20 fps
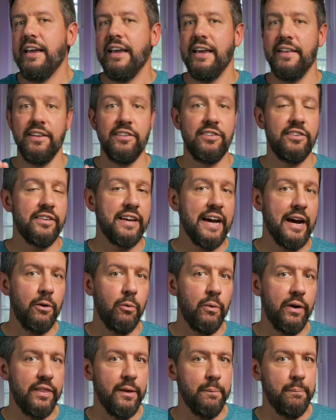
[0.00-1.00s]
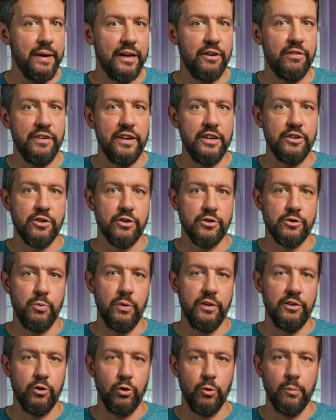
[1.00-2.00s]
And this is kind of one of the big features
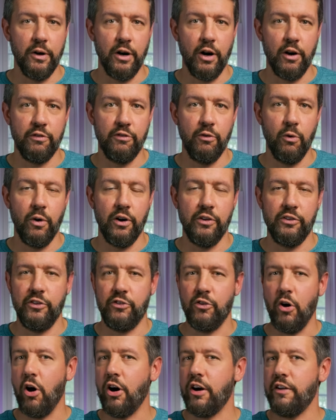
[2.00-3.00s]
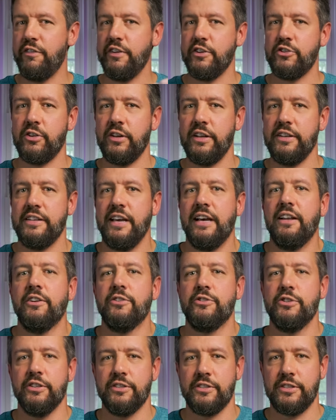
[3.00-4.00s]
with Luminar 4 is this artificial
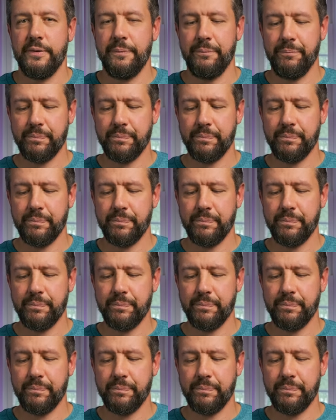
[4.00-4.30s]
intelligence.